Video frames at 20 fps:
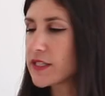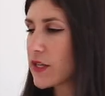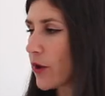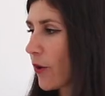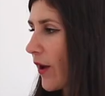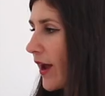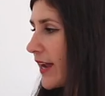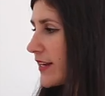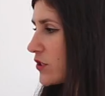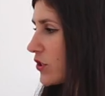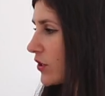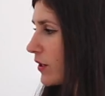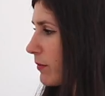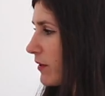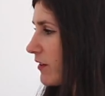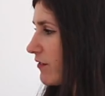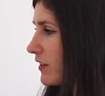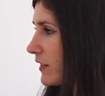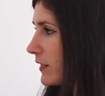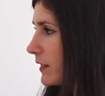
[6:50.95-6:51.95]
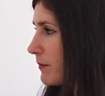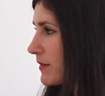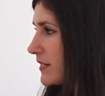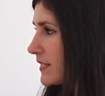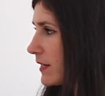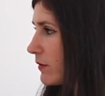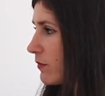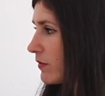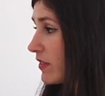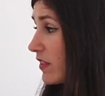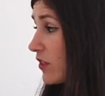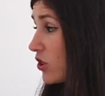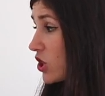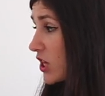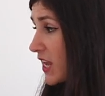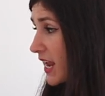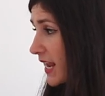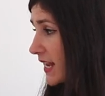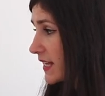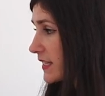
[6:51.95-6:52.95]
so I took a bit of a liberty with the
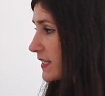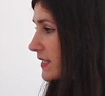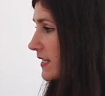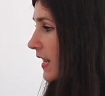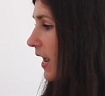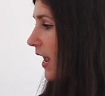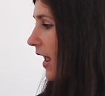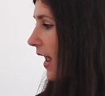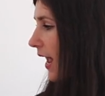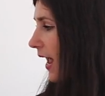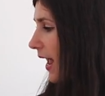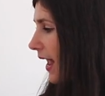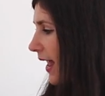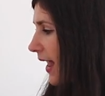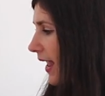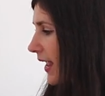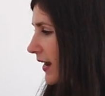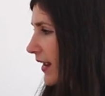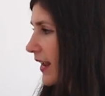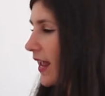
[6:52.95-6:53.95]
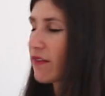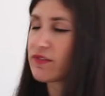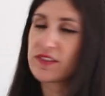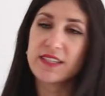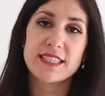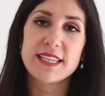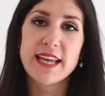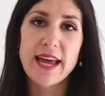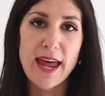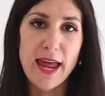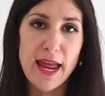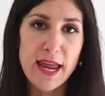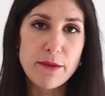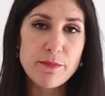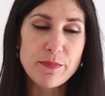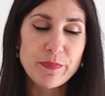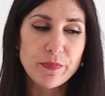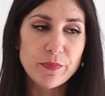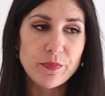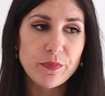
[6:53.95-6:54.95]
jeans, uh, and I have to
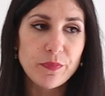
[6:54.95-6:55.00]
say